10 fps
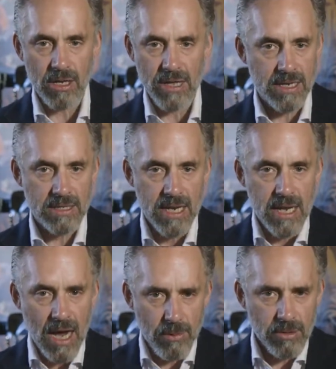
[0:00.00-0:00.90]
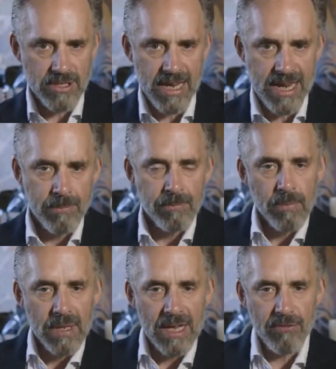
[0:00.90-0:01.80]
And that's, I would say,
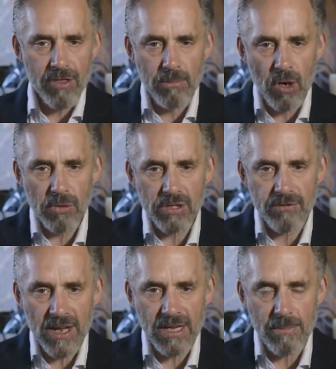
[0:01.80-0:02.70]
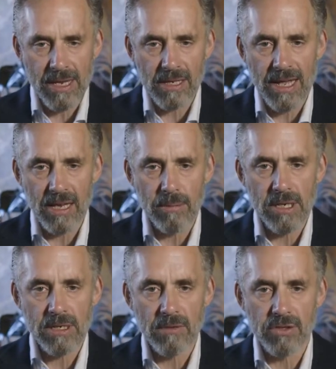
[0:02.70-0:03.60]
if the most fundamental
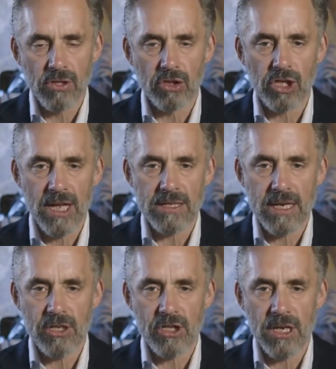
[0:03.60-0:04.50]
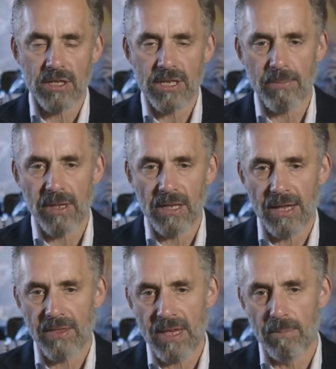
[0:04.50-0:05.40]
element of socialization is something
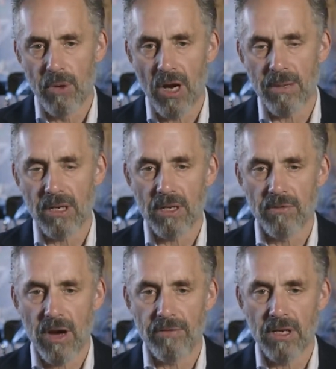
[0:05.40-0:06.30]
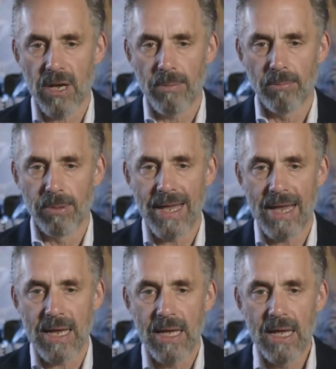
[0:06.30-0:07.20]
like the embodiment of rough and tumble
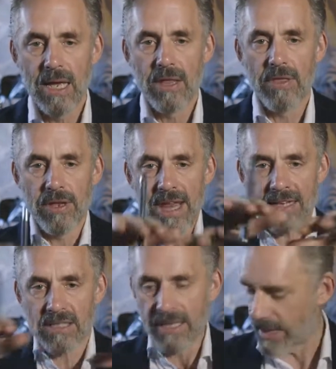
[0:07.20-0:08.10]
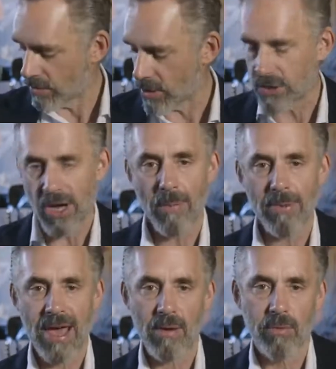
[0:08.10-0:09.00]
play, the next layer on top
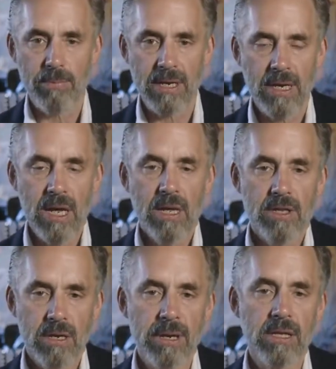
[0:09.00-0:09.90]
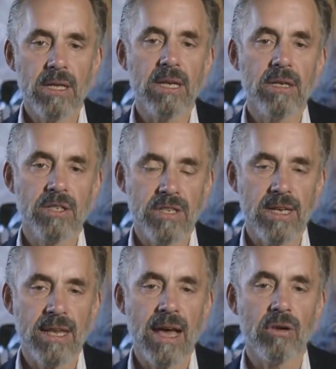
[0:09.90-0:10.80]
of that would be the ability to
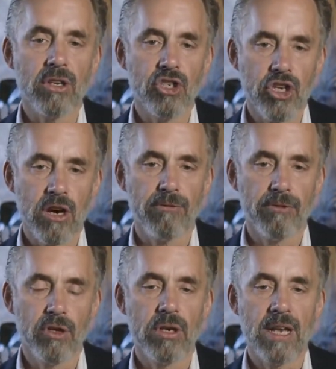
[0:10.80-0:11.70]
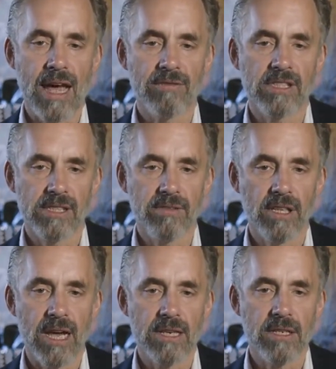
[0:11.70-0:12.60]
sit down and share food and have
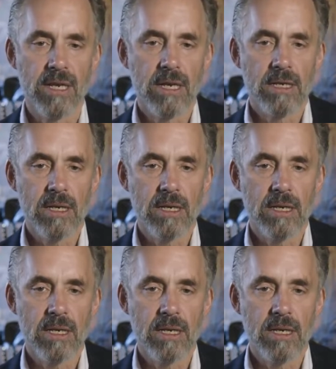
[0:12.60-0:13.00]
civilized